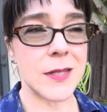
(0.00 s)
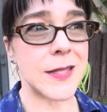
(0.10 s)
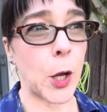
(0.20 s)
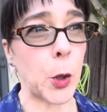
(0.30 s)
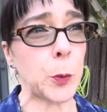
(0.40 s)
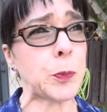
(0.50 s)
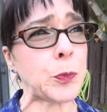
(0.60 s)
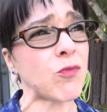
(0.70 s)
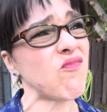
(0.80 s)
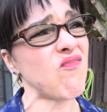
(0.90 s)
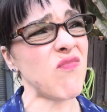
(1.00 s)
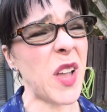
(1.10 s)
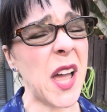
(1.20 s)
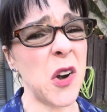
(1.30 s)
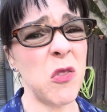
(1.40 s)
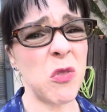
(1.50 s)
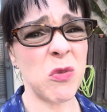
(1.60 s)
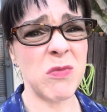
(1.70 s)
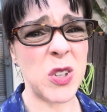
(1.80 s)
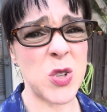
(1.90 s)
So I don't
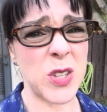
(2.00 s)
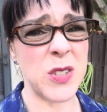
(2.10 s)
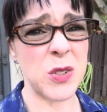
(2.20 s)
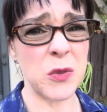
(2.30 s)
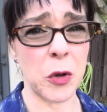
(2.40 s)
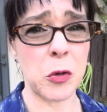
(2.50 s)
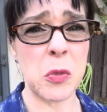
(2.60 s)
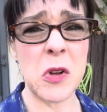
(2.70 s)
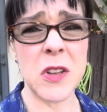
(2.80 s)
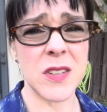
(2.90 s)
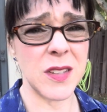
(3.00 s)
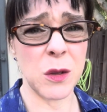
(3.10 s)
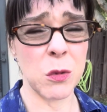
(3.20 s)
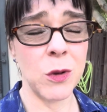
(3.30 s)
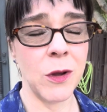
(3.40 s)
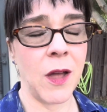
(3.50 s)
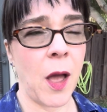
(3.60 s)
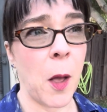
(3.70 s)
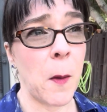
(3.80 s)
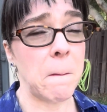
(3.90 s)
usually do vulnerable because
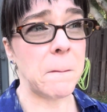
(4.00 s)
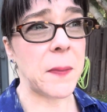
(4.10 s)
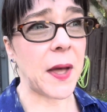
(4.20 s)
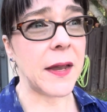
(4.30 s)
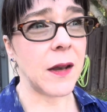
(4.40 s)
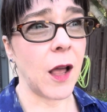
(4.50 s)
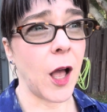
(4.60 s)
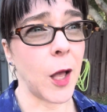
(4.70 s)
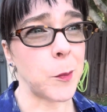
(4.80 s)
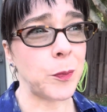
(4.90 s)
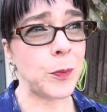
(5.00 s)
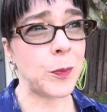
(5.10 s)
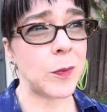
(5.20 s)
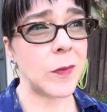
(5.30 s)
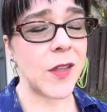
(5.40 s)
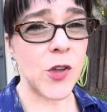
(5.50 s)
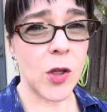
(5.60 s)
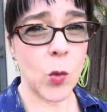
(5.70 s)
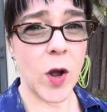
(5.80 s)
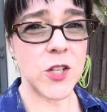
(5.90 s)
but if y'all
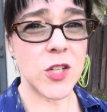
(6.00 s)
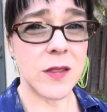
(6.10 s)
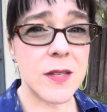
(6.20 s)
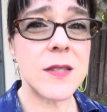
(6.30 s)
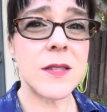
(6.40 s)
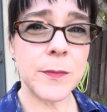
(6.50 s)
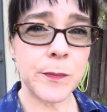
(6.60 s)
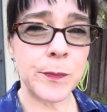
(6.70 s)
are watching this,